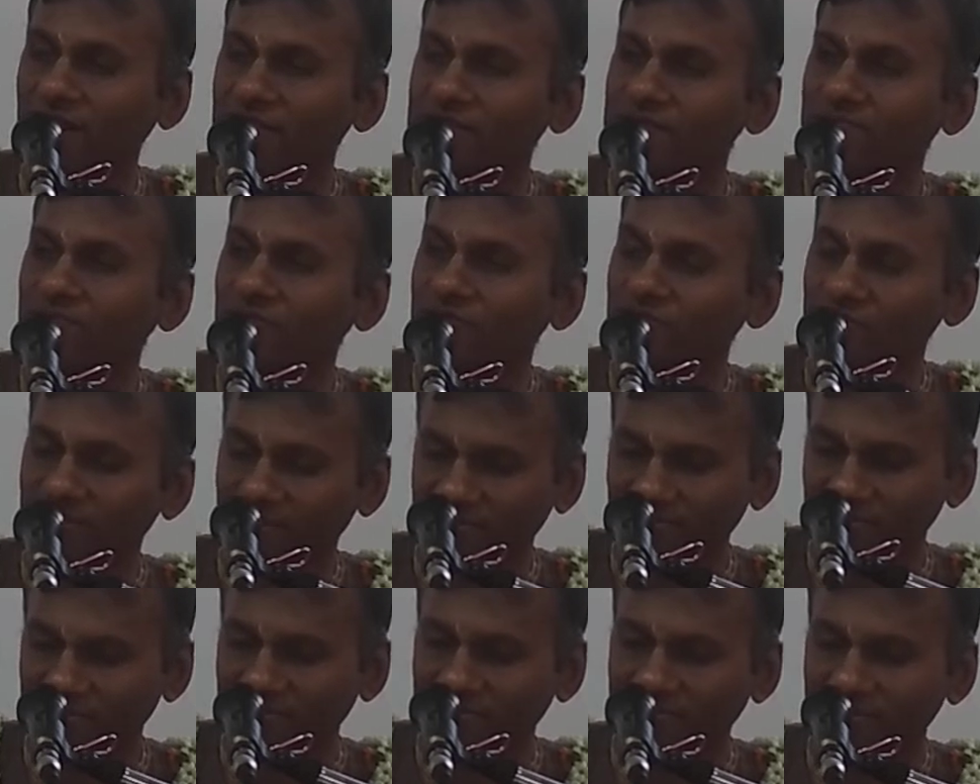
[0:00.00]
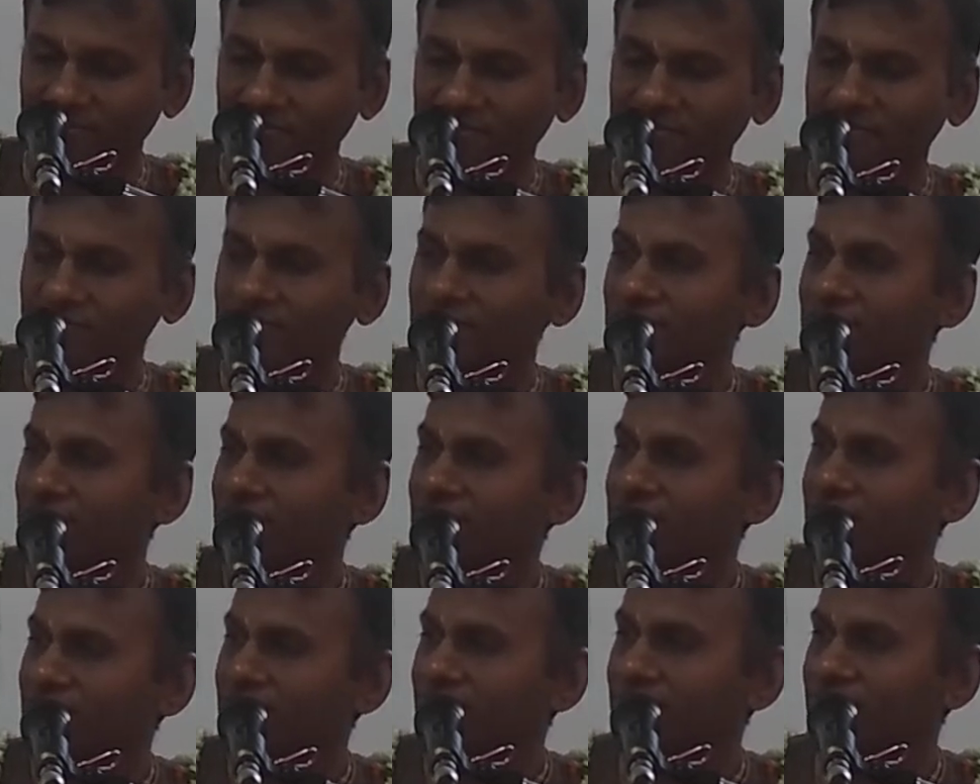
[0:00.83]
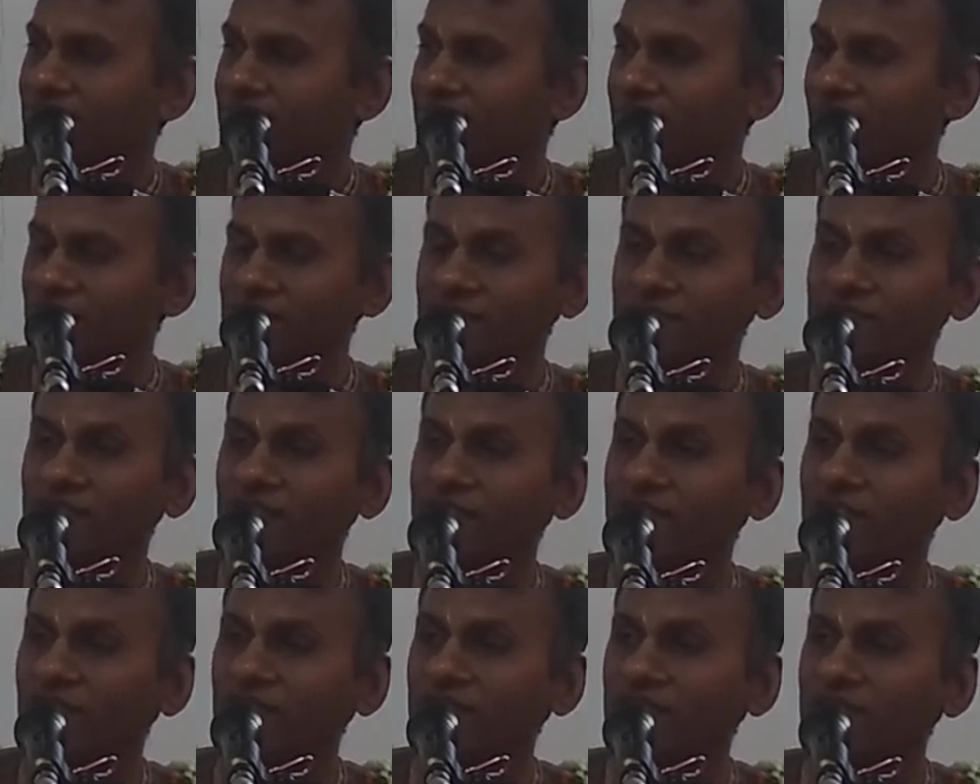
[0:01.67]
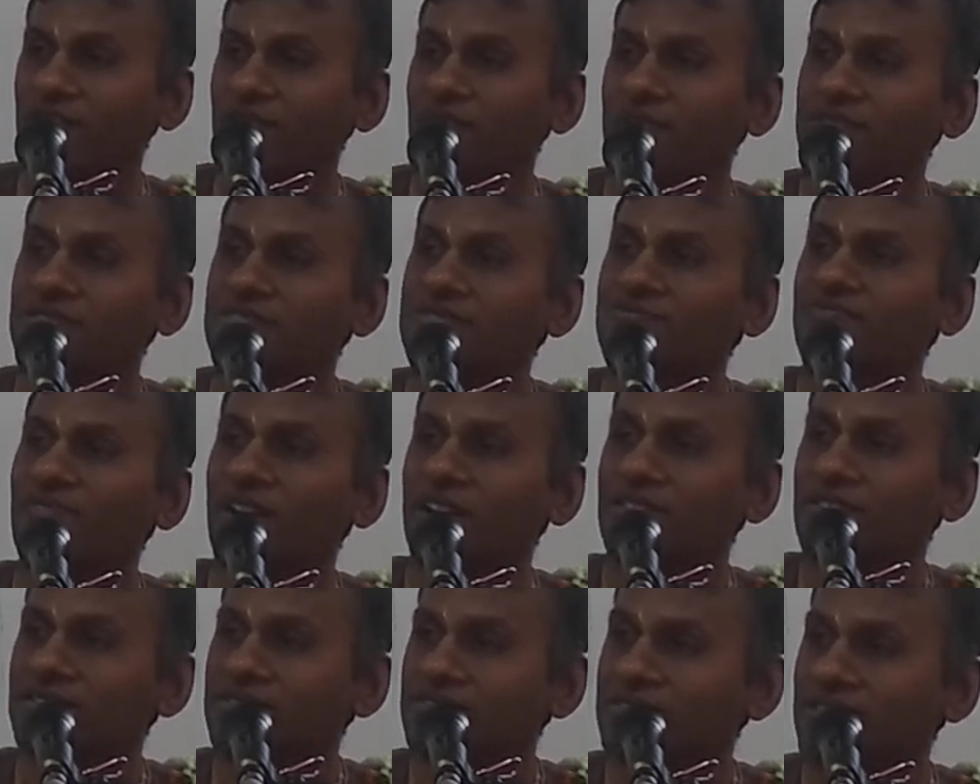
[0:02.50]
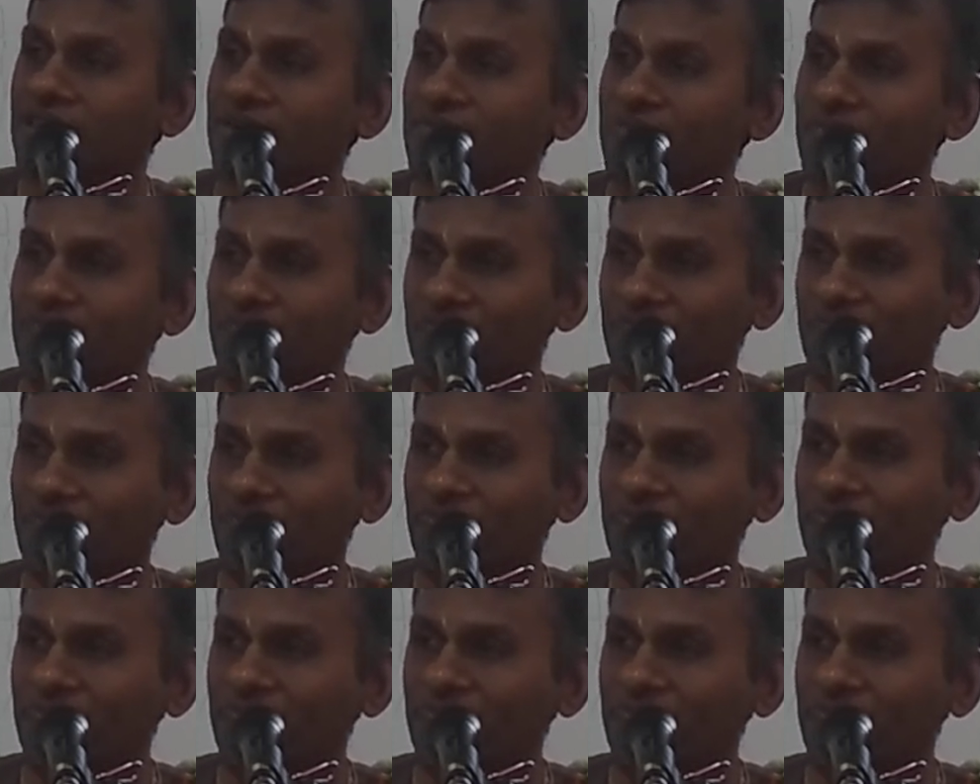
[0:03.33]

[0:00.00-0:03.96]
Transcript: passport Bhaktisiddhanta Thakur name as his father's name.